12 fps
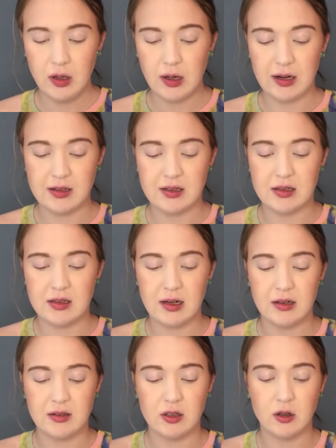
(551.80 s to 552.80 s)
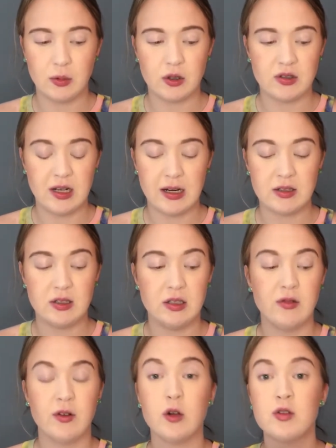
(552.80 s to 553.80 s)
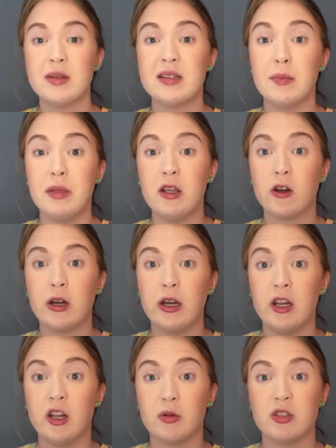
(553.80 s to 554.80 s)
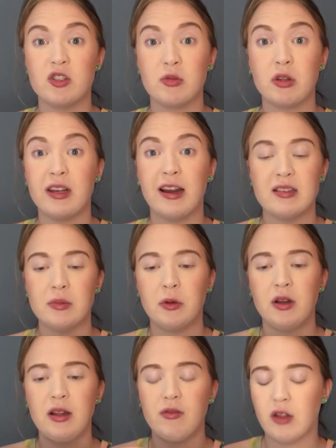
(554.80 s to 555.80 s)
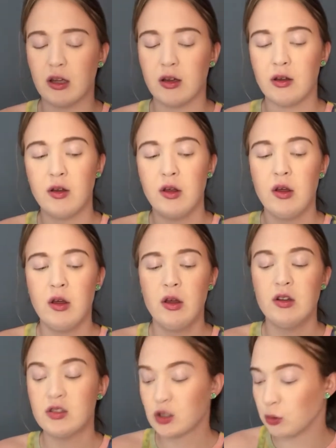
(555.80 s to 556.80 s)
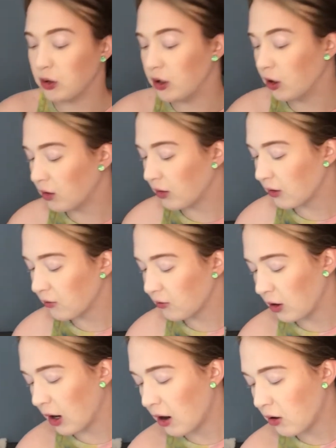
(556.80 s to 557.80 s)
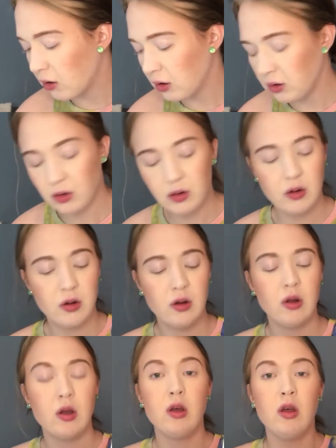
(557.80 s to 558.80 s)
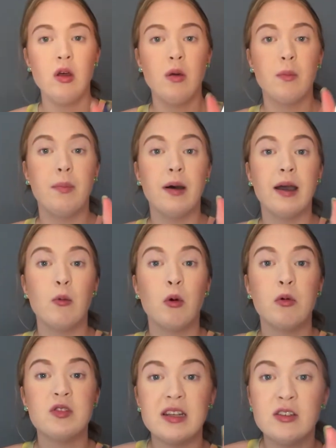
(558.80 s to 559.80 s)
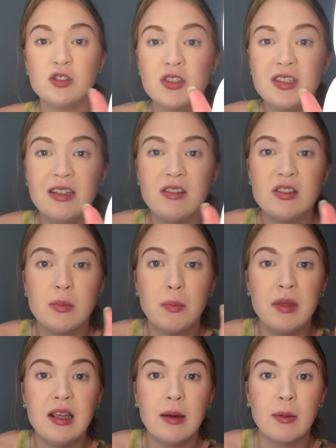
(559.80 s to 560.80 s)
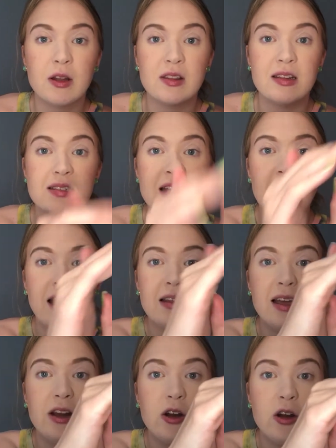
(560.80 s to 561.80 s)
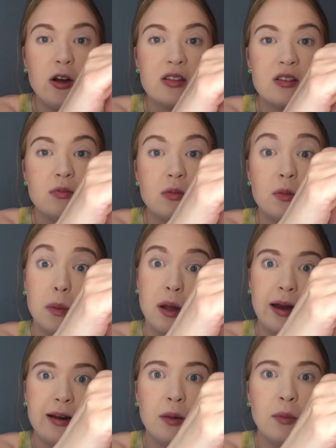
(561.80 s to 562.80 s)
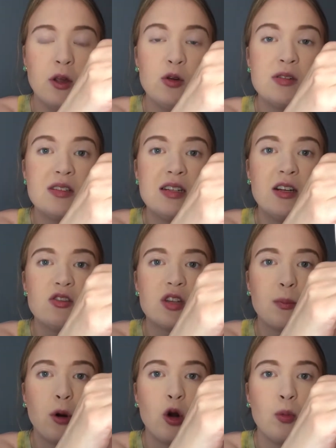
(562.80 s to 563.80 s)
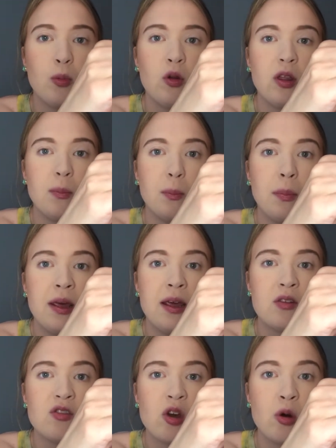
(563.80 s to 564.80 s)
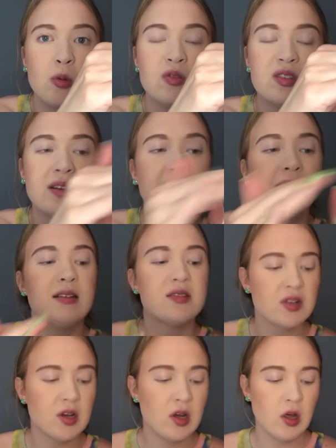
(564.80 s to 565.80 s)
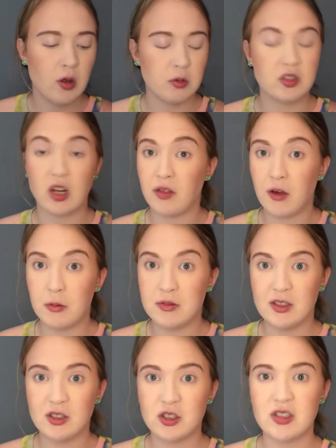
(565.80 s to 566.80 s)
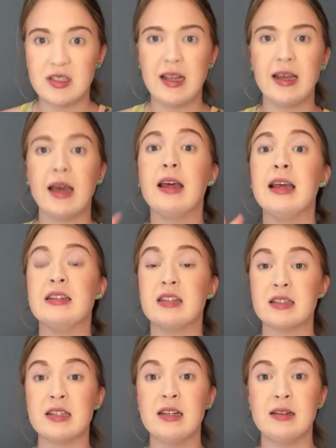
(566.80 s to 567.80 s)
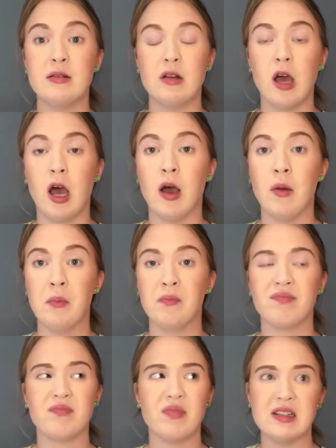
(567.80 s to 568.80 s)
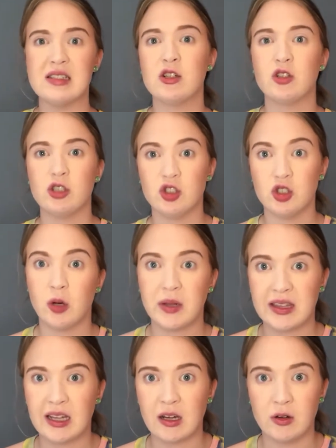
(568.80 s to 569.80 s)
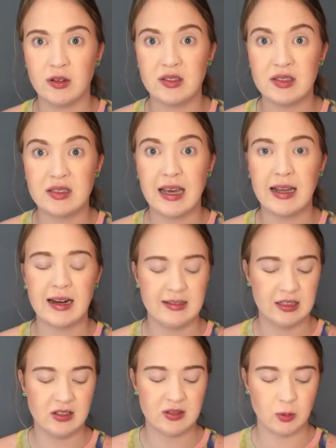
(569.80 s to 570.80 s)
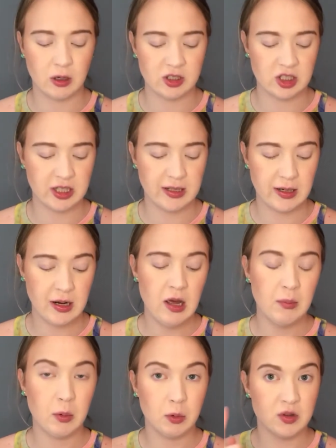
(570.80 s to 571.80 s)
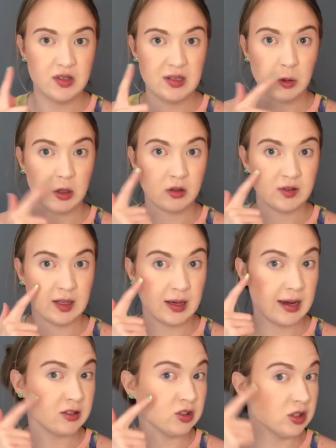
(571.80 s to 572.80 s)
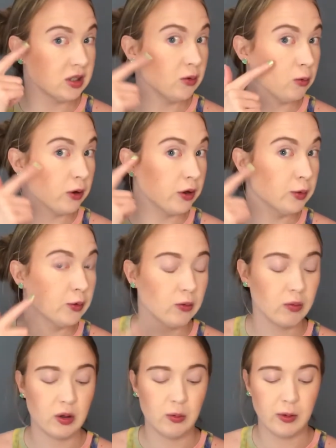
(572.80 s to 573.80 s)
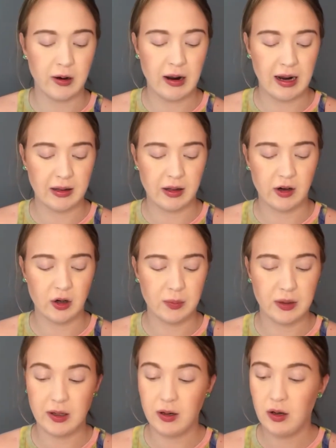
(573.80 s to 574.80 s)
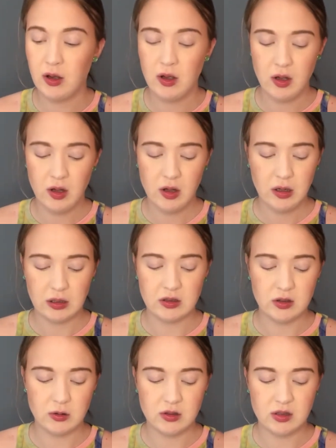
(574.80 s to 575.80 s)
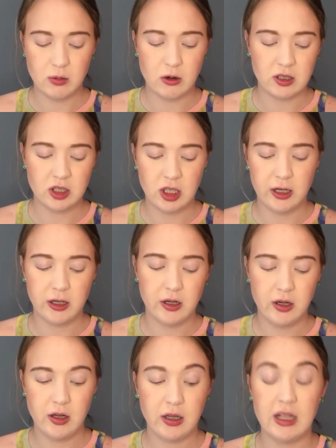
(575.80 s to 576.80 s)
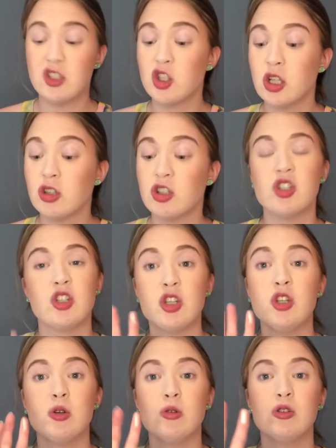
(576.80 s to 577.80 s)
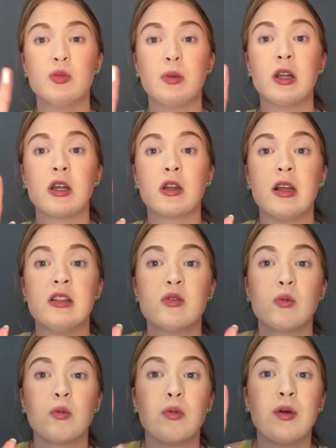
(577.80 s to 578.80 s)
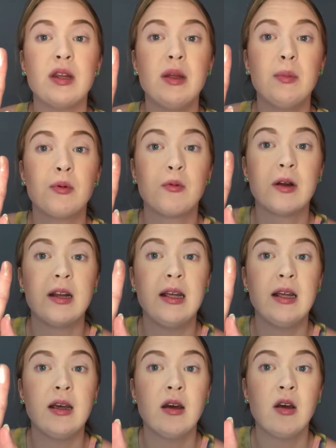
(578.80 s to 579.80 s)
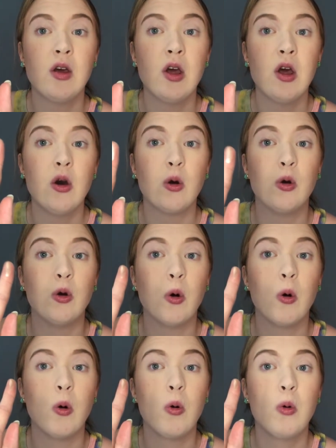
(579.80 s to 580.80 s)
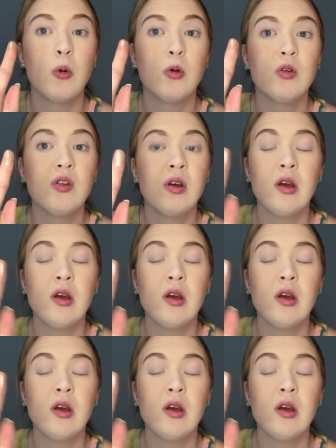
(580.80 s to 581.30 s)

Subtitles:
Has this nice little protective. It also has a mirror in here, which is really nice. I'm gonna leave the screen on there for now. But what was interesting to me about this highlighter, it's blinding, but you can see there's like purple and pink tones in it, which I thought was interesting. It doesn't necessarily show up like that on the skin. I did swatch it, but we'll see what it looks like actually where you would normally wear highlighter. But let's do a swatch here. It's just huge, but like, it's a really pretty gold